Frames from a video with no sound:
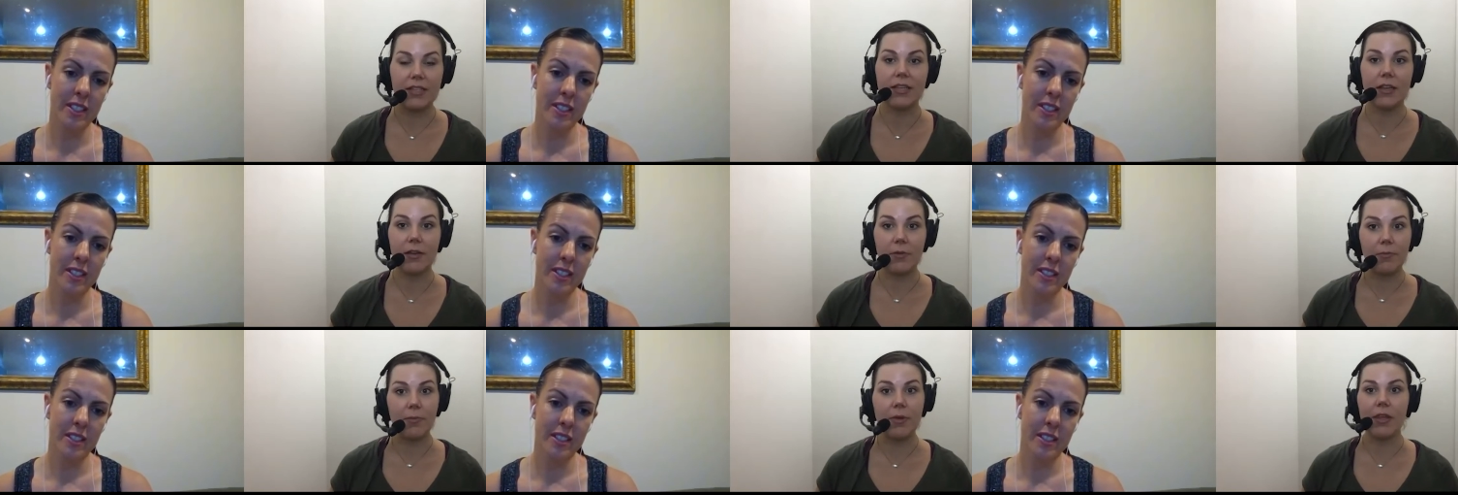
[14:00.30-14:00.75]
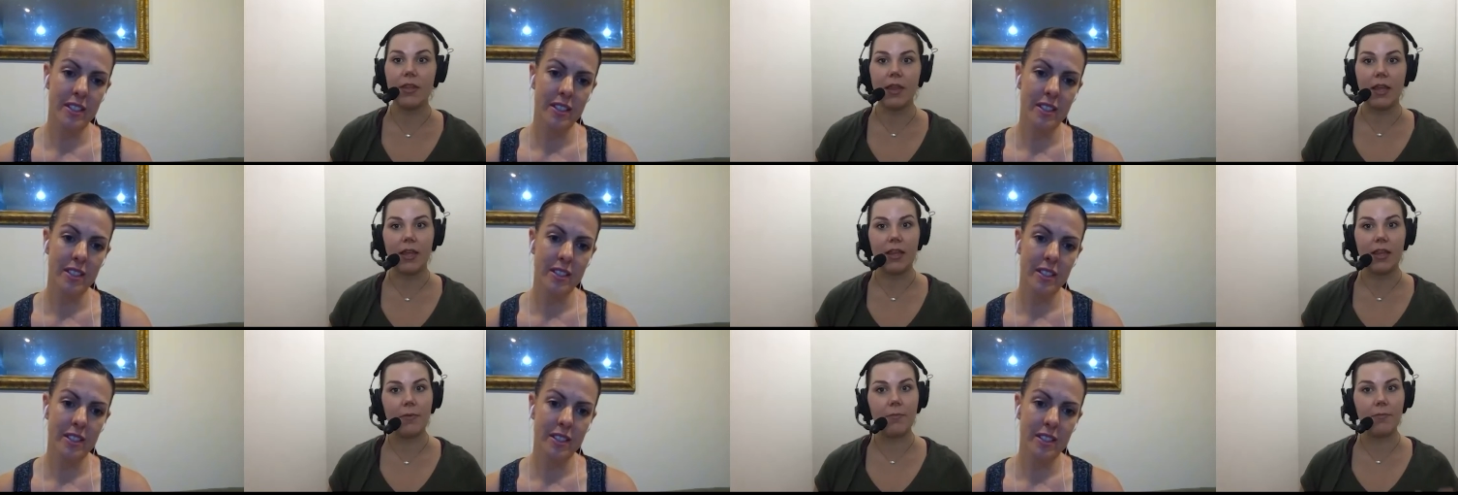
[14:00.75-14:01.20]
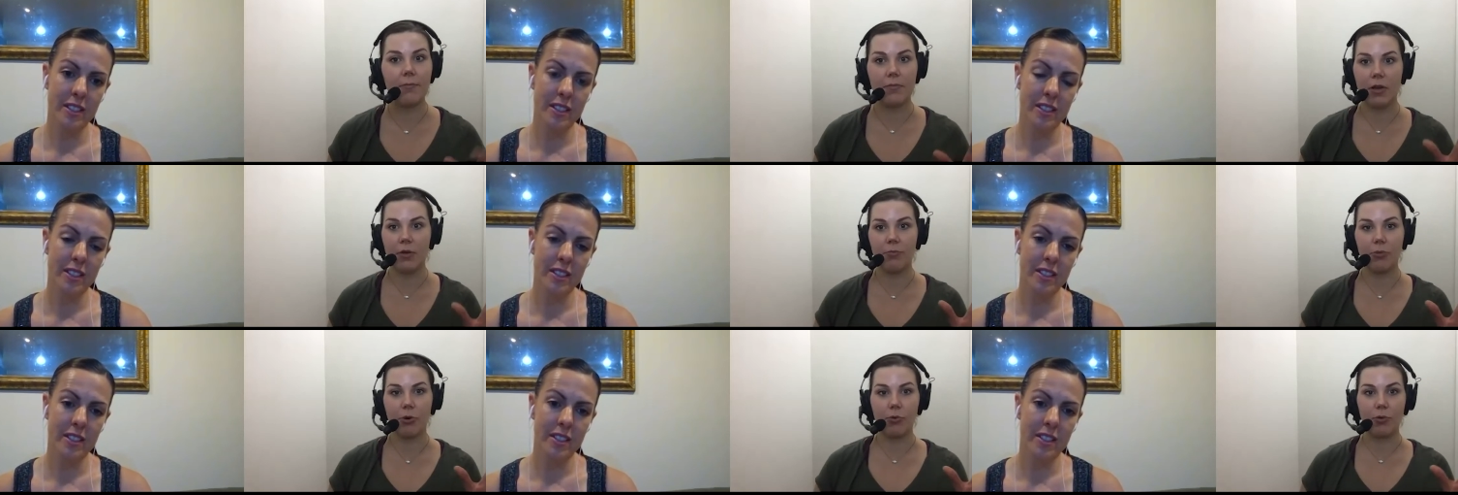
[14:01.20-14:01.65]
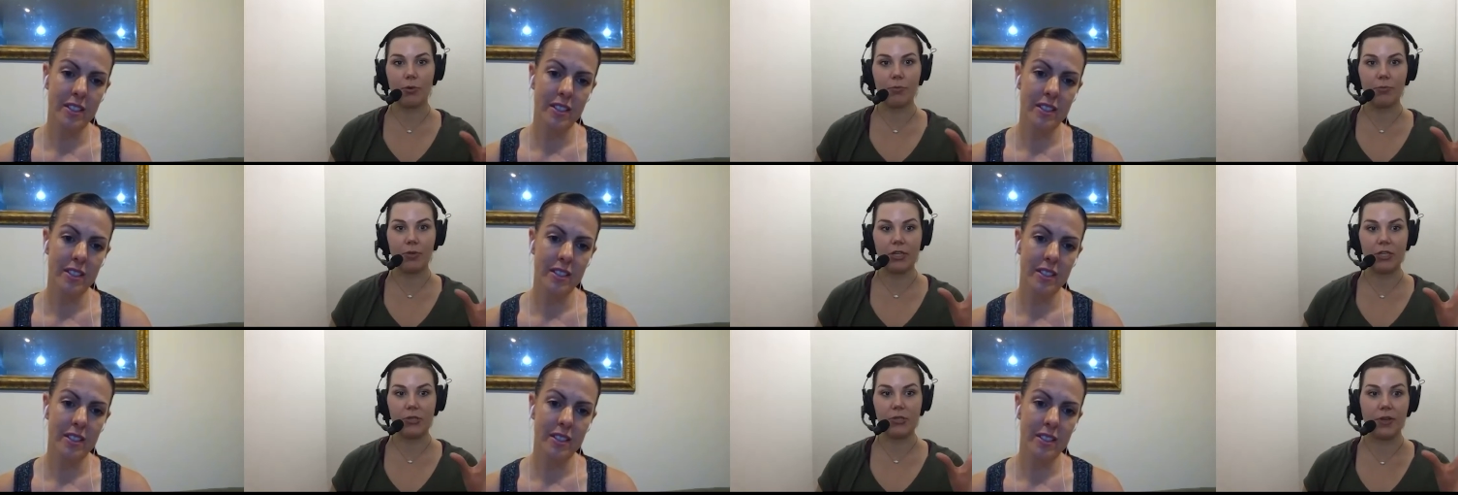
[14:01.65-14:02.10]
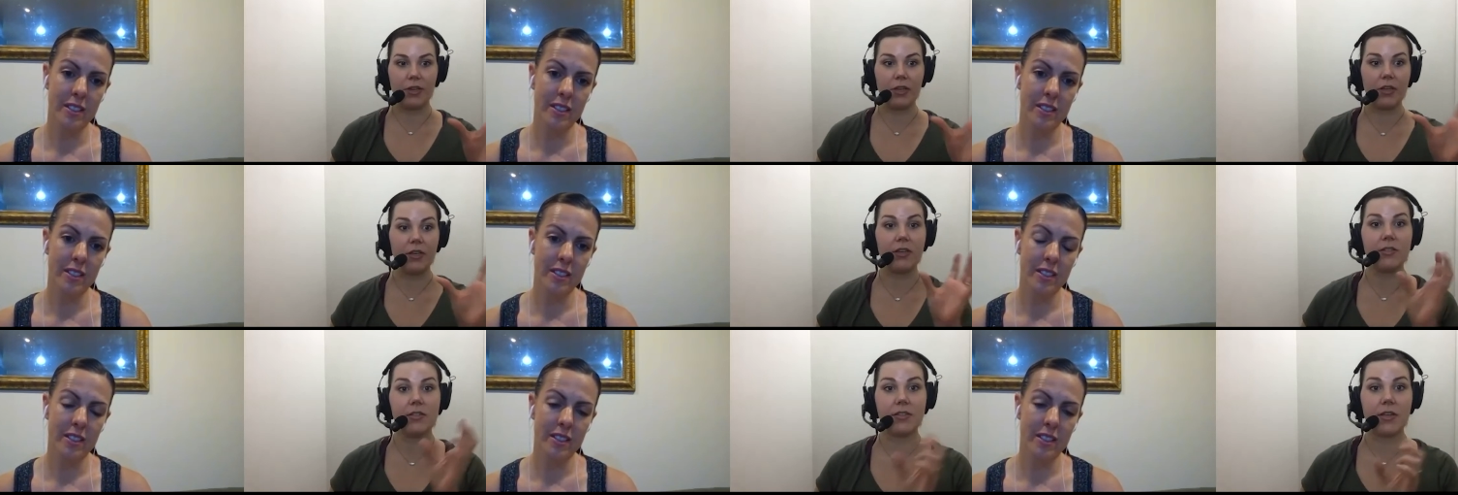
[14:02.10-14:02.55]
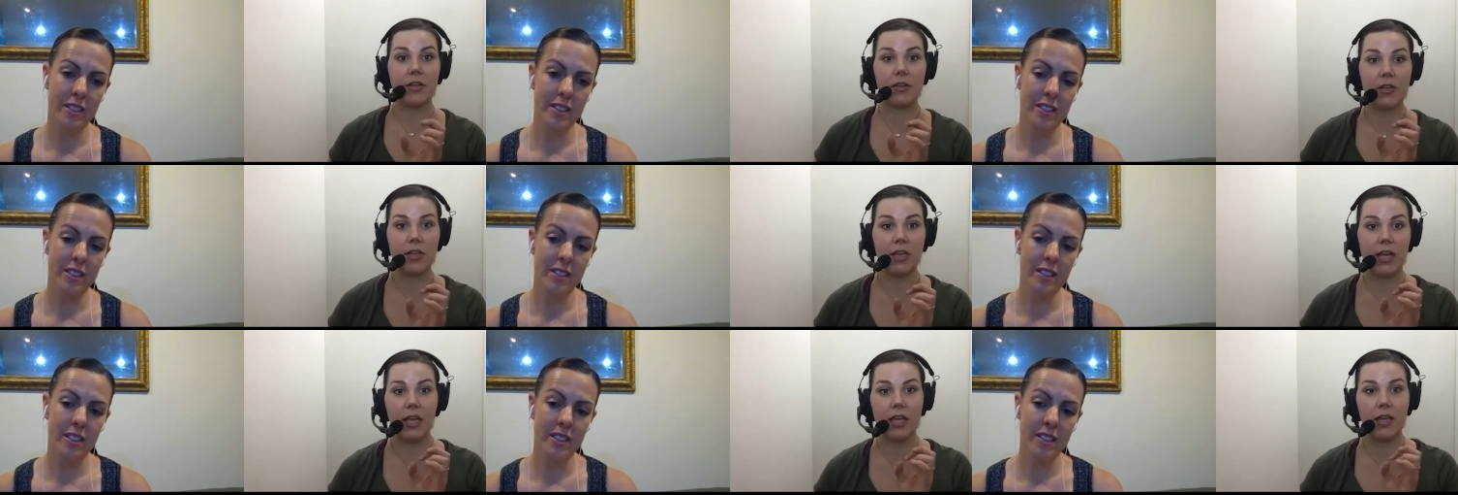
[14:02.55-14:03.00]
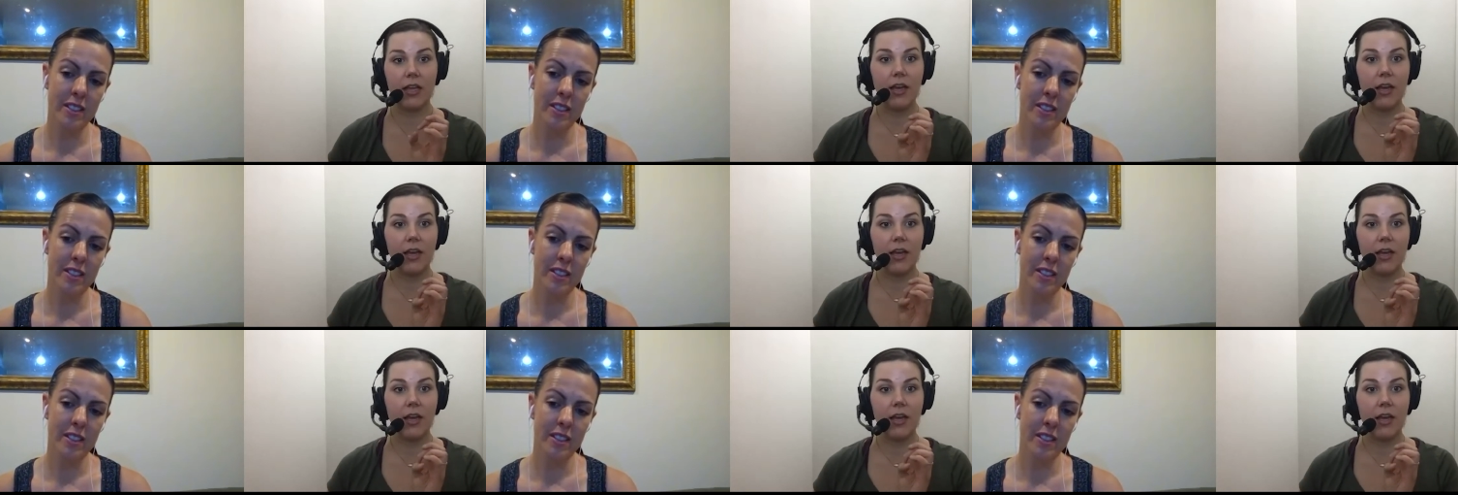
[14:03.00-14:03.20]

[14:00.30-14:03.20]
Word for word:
Speaker 1: going to be like the number one place where you can consolidate